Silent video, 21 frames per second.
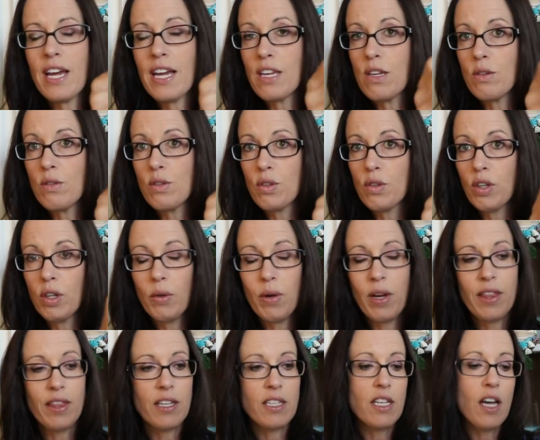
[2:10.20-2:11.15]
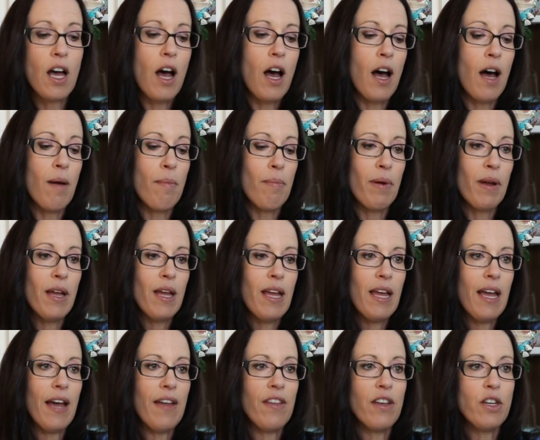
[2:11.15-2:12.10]
that you screw on the top,
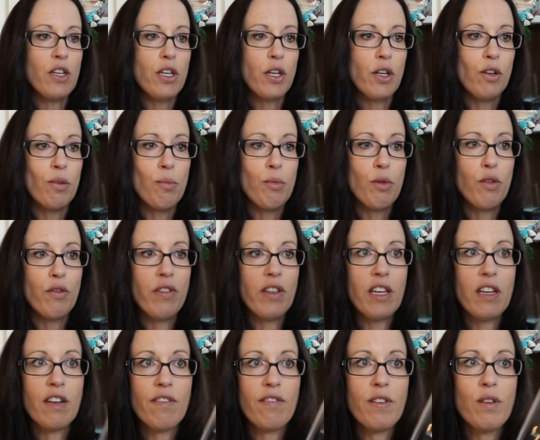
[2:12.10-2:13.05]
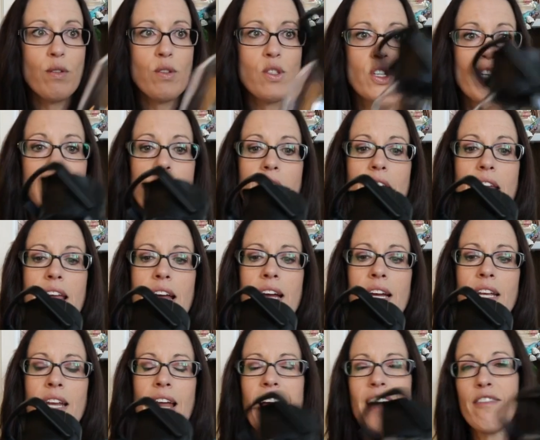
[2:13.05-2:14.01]
and then you can remove the infuser.
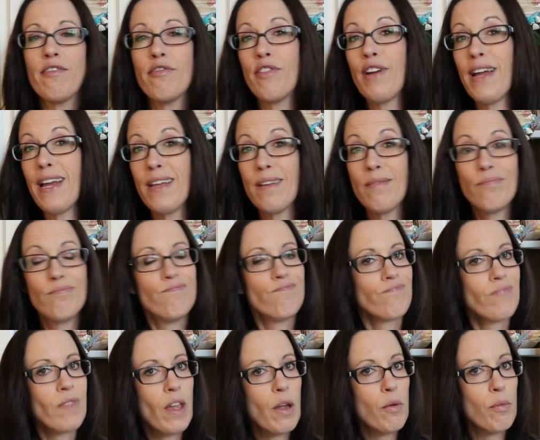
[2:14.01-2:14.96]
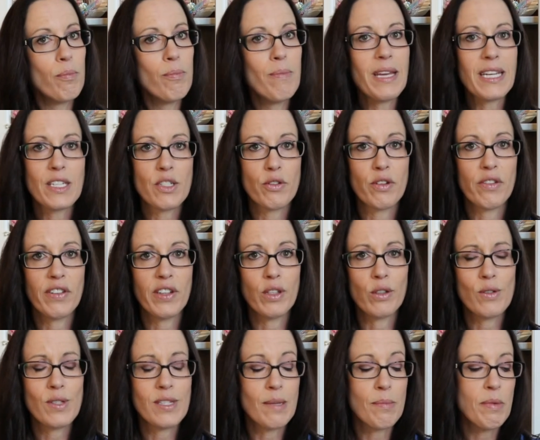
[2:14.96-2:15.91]
And I've read mixed
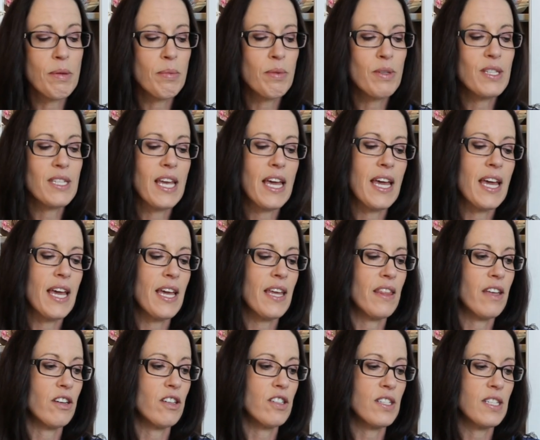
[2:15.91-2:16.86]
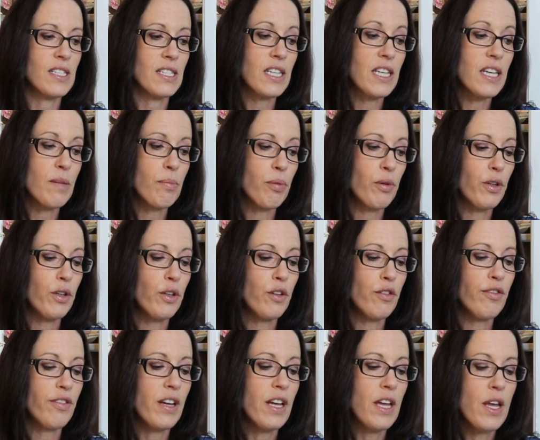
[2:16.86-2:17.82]
reviews. Some people say theirs is leak
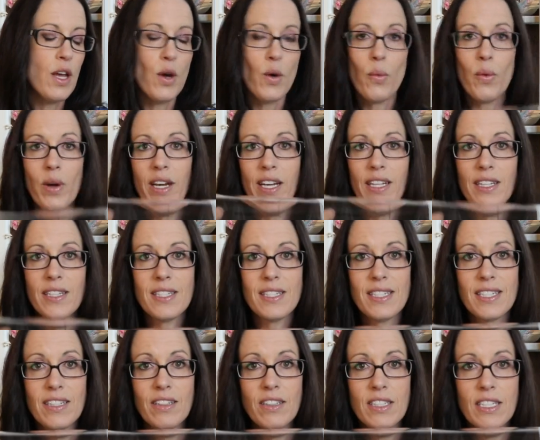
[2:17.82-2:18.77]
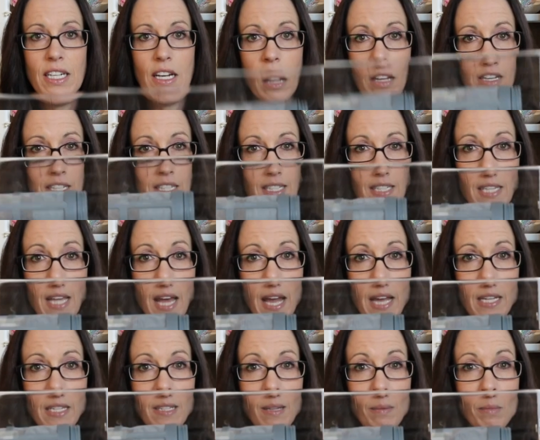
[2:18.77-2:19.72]
proof. When it's tilted on its
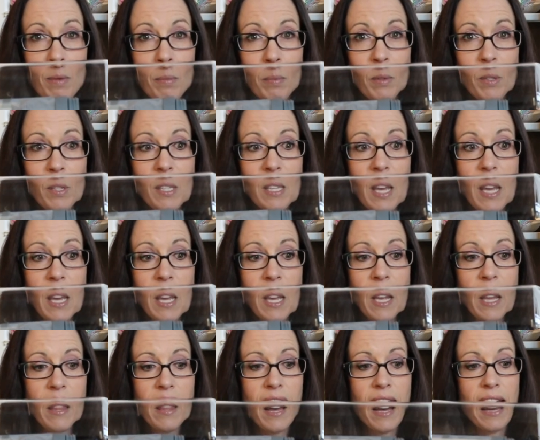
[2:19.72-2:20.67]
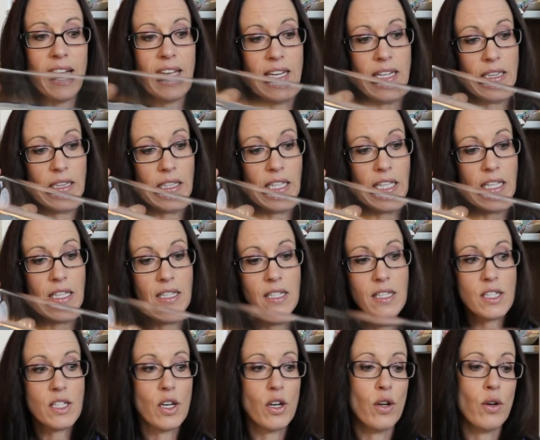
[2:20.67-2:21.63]
side, some people say that it leaks.
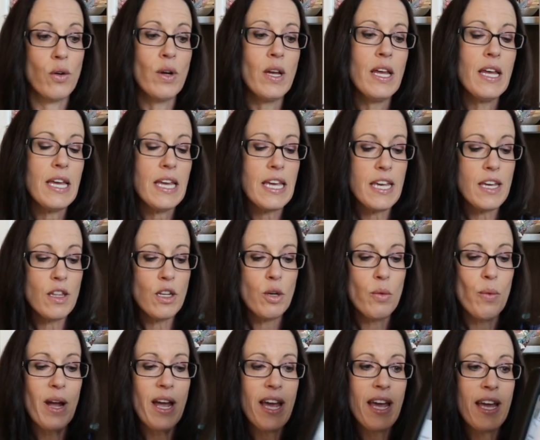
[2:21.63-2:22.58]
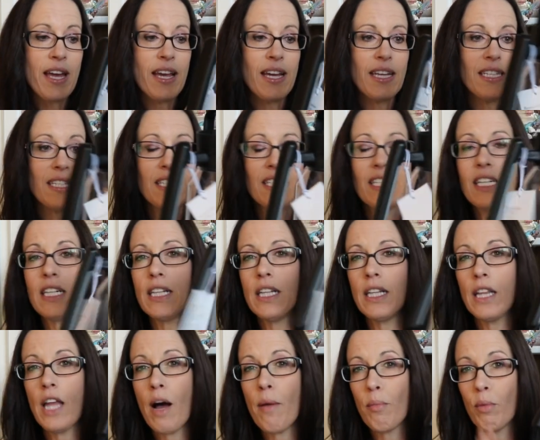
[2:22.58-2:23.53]
So either way, it's still
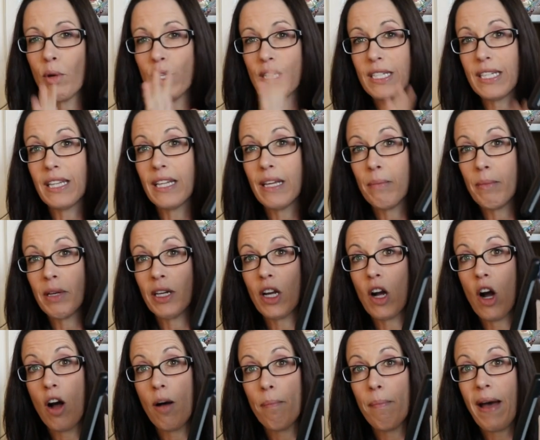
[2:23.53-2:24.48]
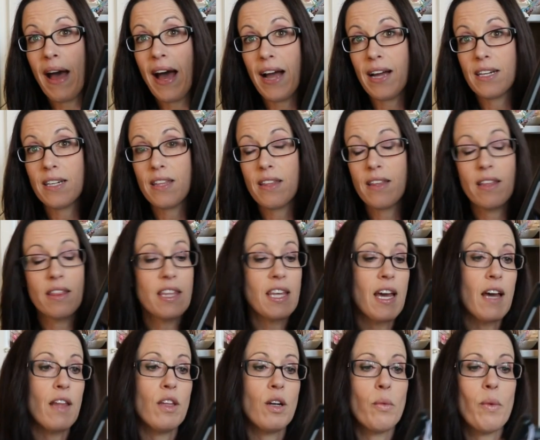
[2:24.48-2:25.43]
a lot more slim and compact than the
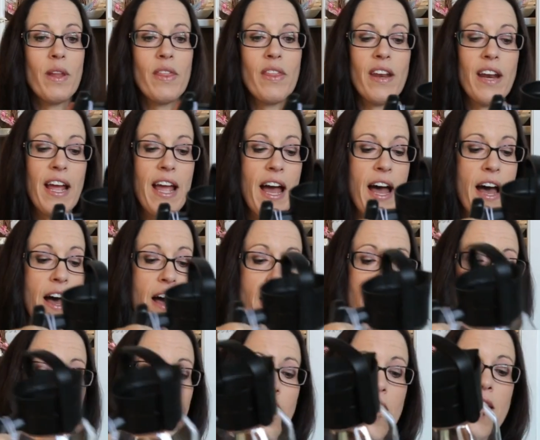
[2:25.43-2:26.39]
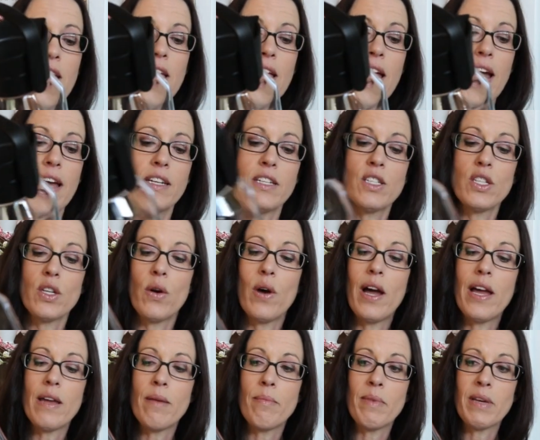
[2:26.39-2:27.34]
other one that I have. And so
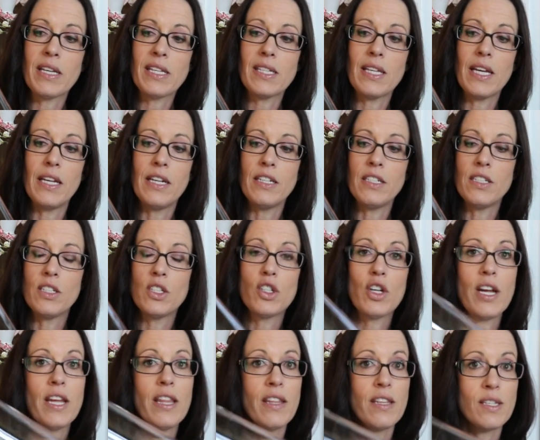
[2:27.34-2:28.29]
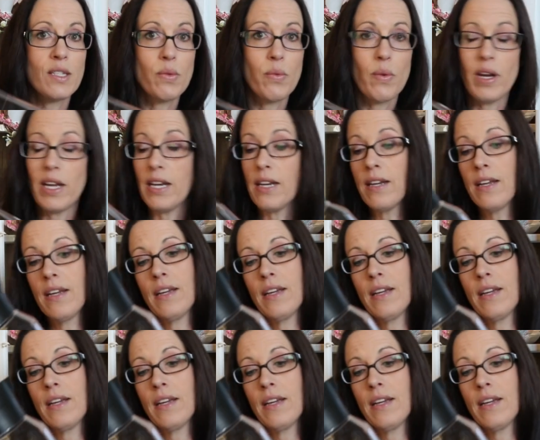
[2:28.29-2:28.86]
I am excited to try this one.